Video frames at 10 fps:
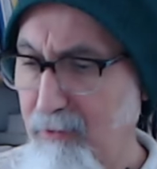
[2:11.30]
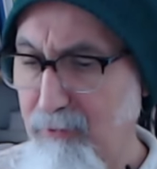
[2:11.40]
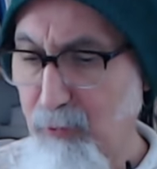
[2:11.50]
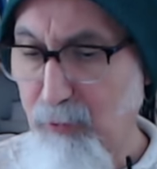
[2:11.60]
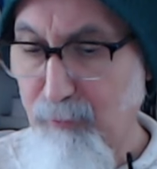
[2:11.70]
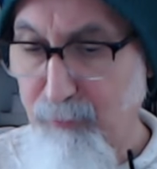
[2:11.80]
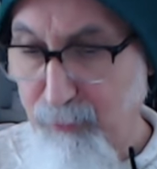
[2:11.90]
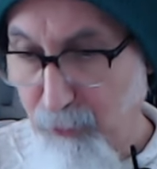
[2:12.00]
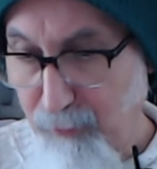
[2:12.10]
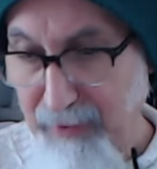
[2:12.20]
they were
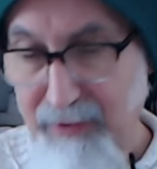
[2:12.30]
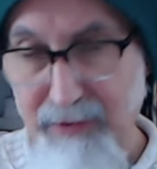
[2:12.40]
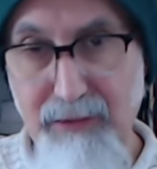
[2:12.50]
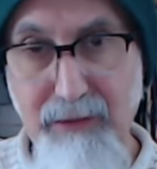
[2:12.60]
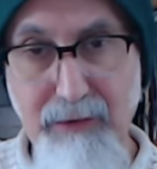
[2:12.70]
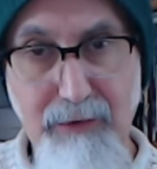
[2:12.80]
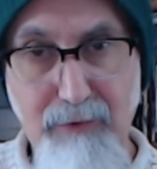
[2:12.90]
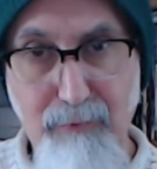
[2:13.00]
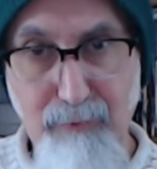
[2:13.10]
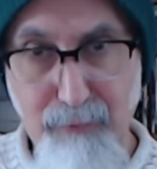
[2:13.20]

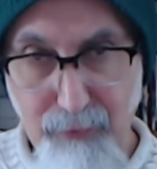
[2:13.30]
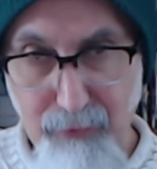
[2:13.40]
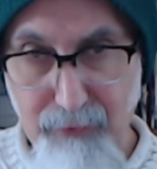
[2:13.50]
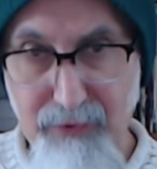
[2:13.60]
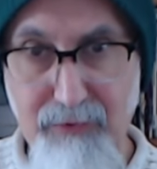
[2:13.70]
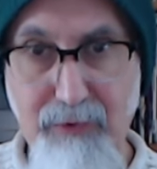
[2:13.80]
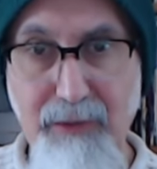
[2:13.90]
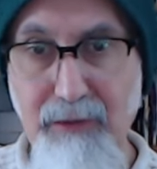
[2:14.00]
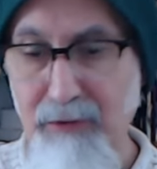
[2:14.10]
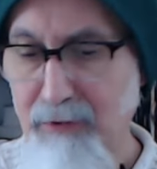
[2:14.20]
pro-Palestinian,
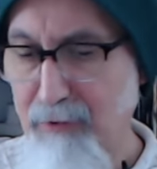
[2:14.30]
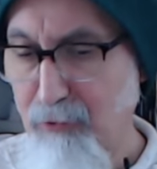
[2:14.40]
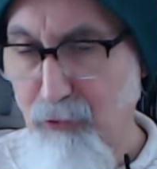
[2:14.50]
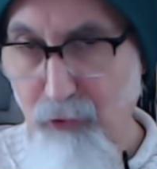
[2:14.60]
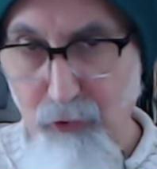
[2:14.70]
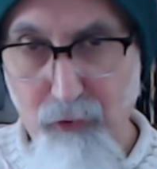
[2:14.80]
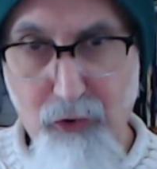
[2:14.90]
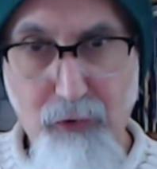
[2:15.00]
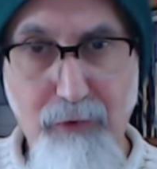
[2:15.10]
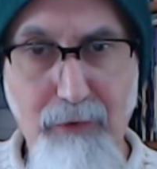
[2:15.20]
pro-Israeli,
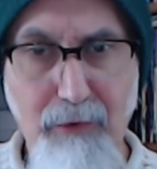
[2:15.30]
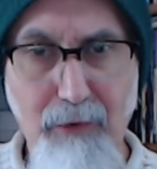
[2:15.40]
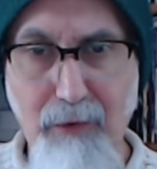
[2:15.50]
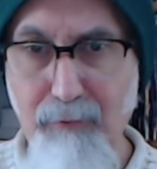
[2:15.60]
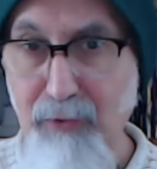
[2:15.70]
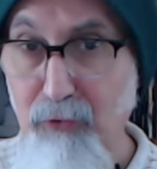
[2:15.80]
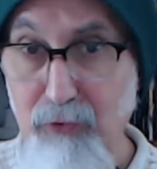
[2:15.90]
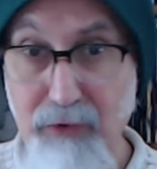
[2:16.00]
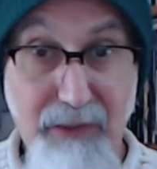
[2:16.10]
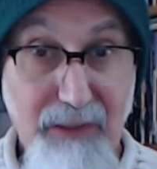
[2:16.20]
neutral, people
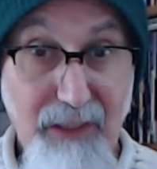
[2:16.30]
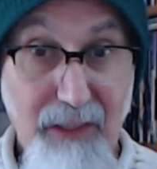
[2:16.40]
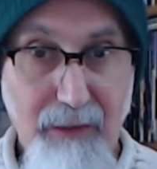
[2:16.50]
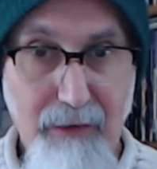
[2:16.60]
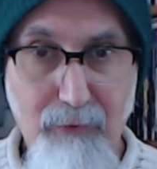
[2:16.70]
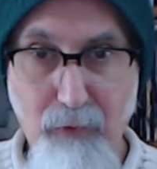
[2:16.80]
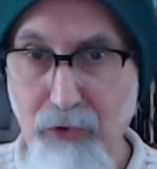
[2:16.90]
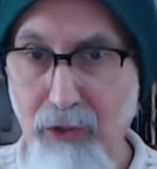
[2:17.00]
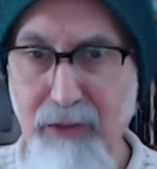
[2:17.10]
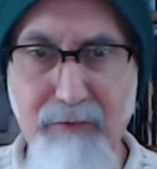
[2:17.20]
who didn't care, who were
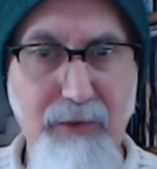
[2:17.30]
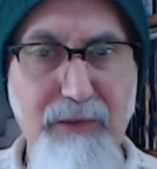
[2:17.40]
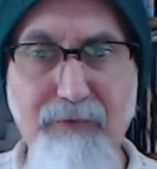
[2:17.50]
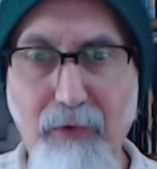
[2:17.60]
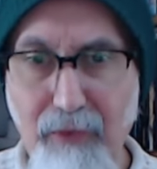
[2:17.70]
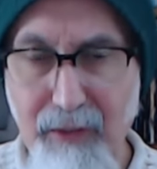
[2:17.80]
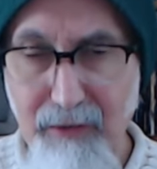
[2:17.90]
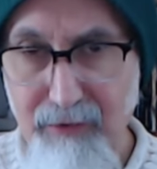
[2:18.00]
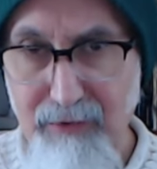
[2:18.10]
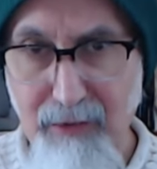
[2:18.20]
talking about different
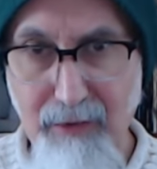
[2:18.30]
things,